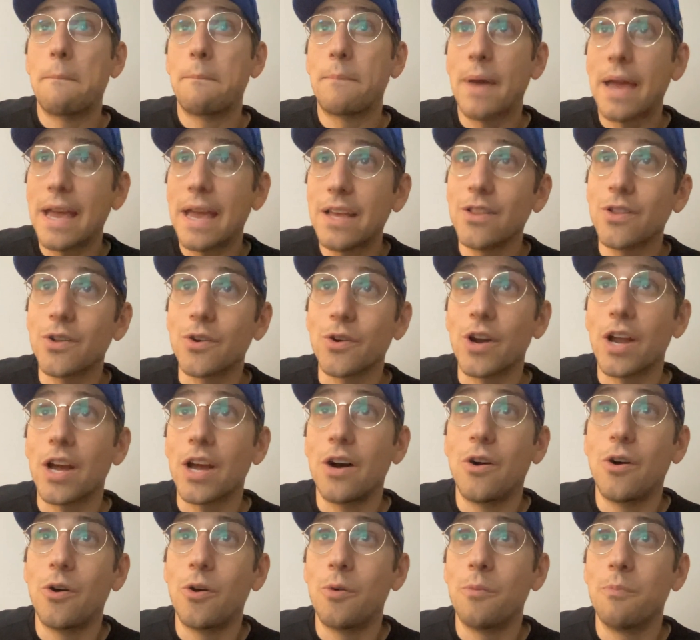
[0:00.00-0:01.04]
Baylor
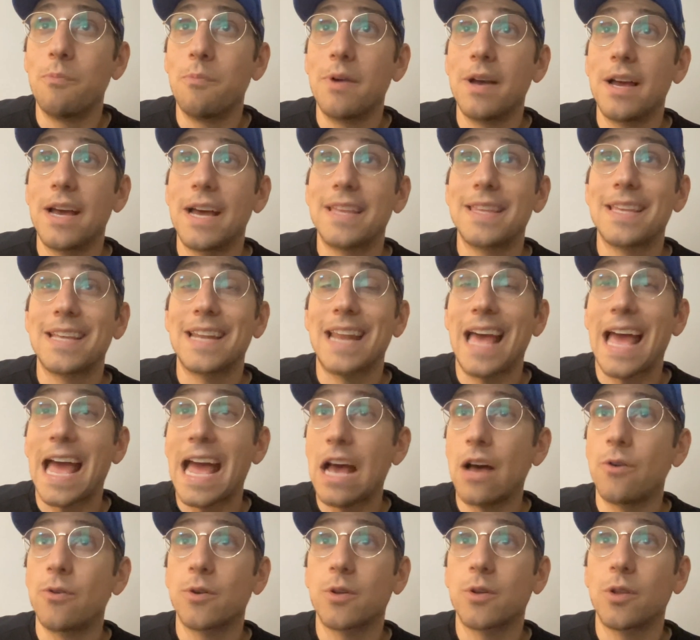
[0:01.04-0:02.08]
at home, and then
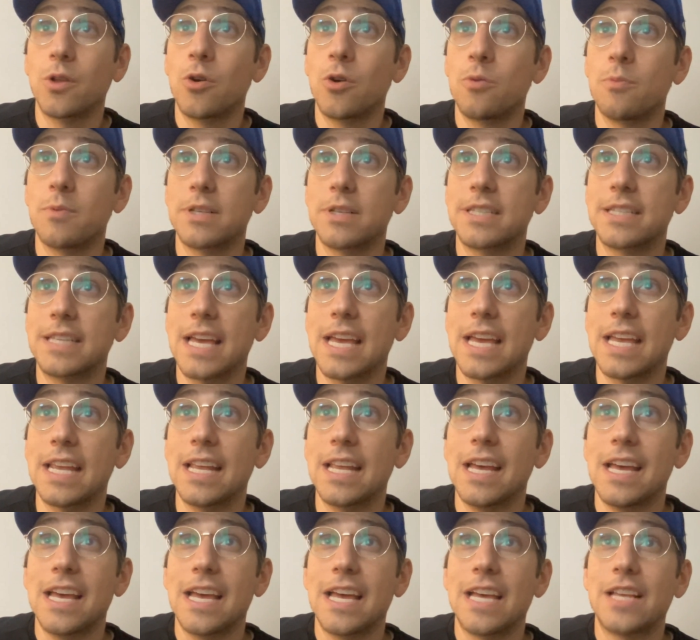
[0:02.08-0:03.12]
at Oklahoma State.
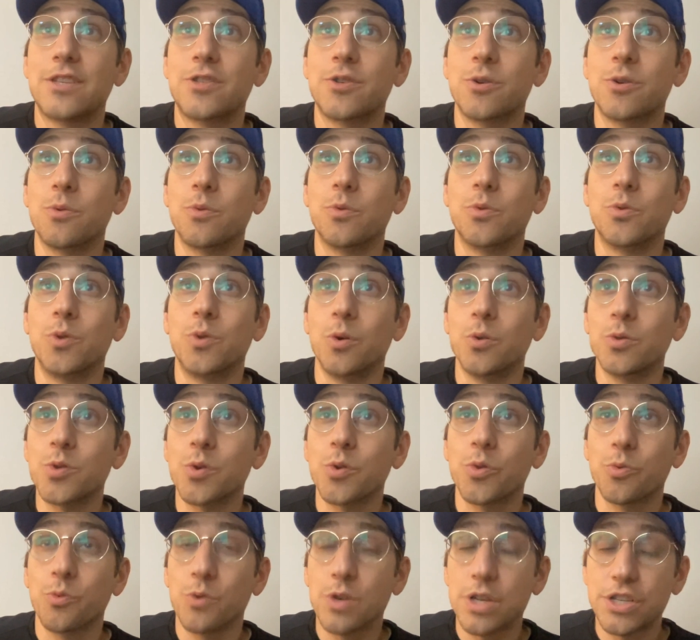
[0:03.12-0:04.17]
And so those
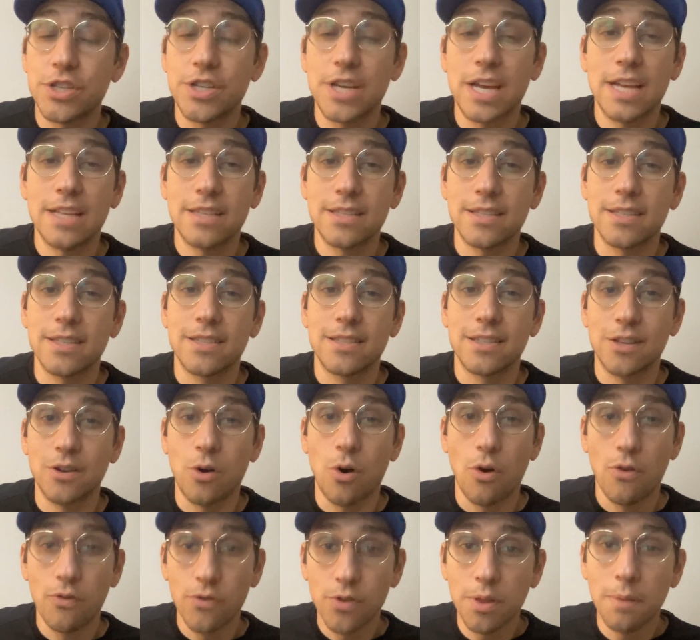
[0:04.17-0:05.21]
are three chances,
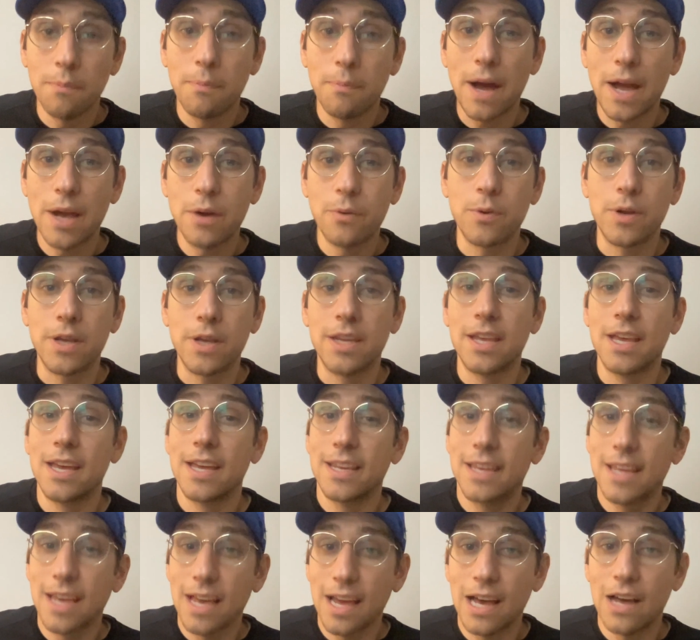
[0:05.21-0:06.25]
over the bye week,
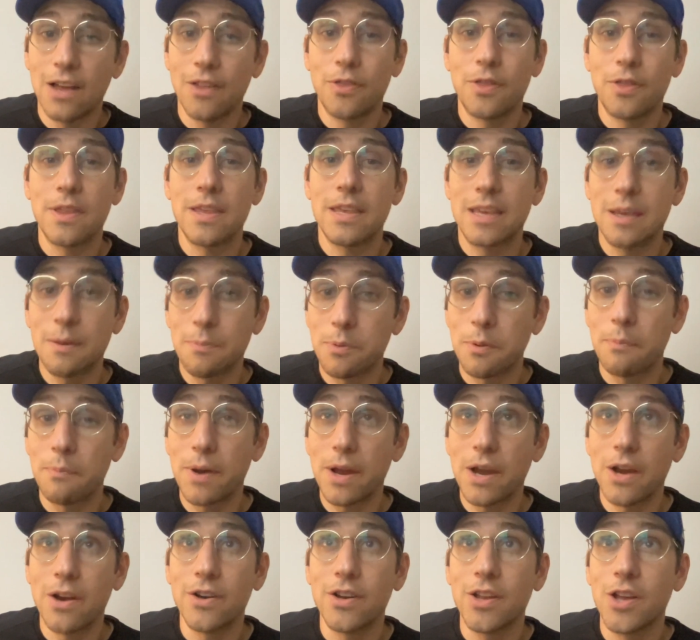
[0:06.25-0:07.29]
get healthy, get
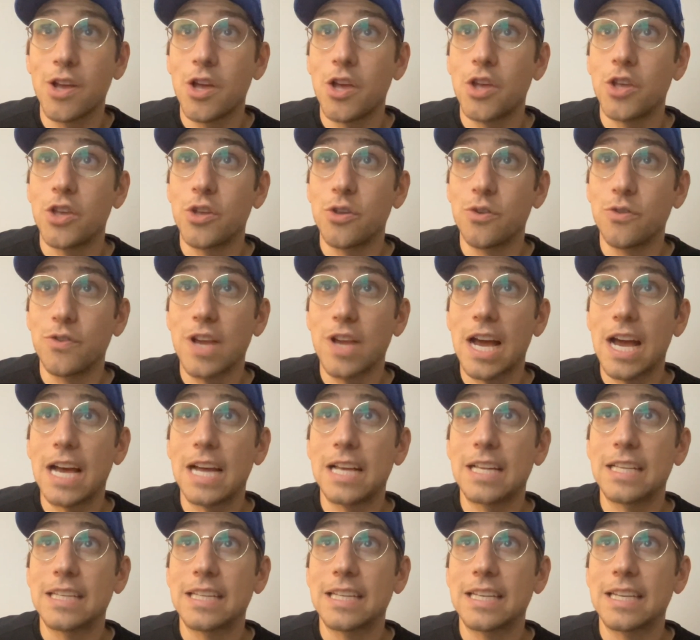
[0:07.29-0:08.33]
prepared. You
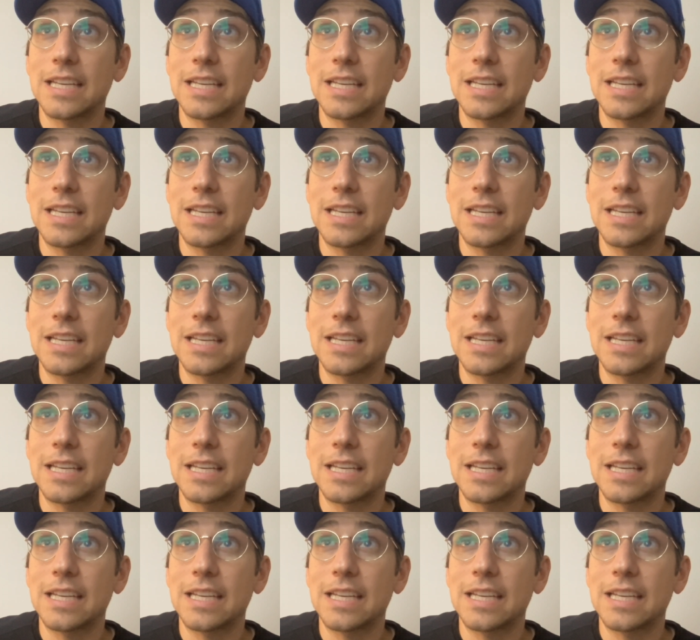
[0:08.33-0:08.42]
got,